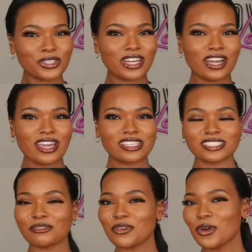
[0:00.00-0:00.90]
you guys,
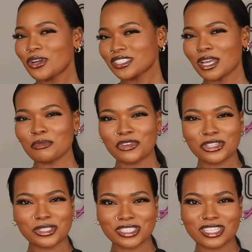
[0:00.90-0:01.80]
of course, I'm
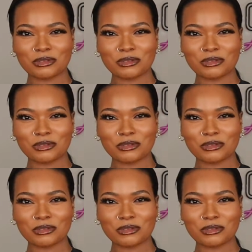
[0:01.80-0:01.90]
reusing